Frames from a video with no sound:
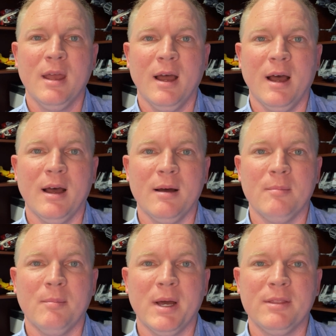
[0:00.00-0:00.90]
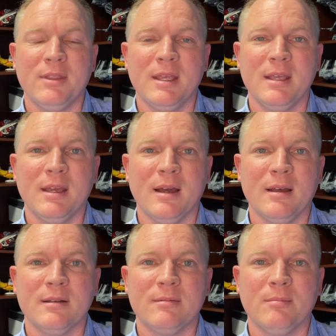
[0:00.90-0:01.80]
But
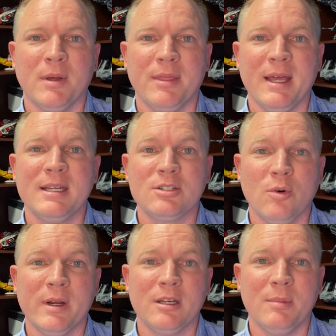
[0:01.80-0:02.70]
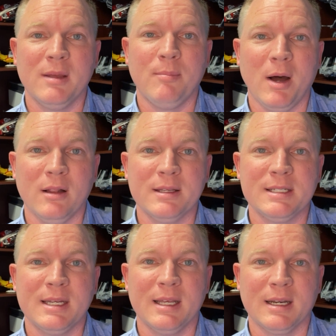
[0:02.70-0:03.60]
that is going to be
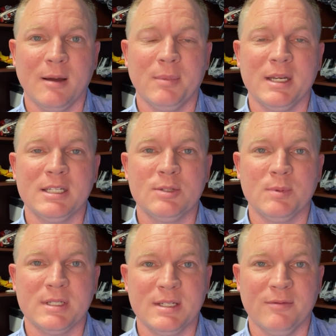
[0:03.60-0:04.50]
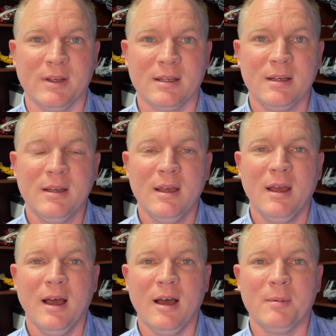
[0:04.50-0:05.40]
policy and company specific.
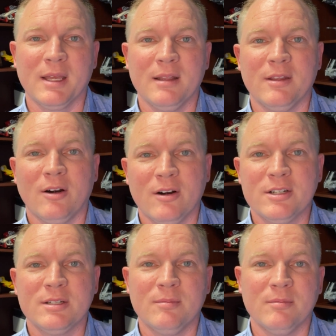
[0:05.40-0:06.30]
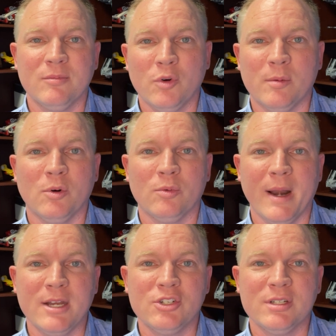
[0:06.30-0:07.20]
Again, there are some normal
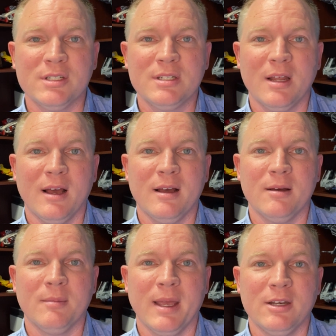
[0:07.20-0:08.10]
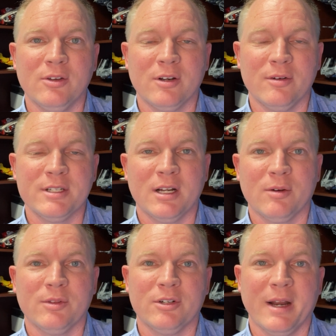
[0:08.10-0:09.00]
ranges, and you can always talk
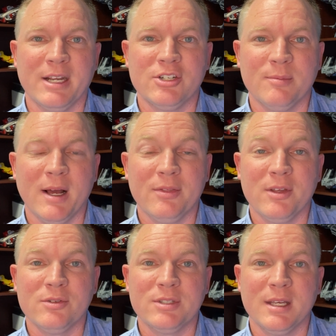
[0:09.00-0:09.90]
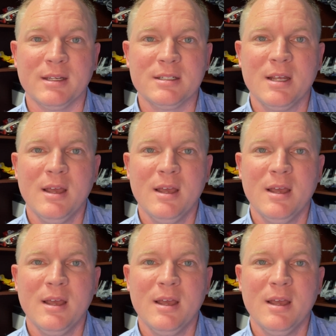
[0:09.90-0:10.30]
with your agent about those things.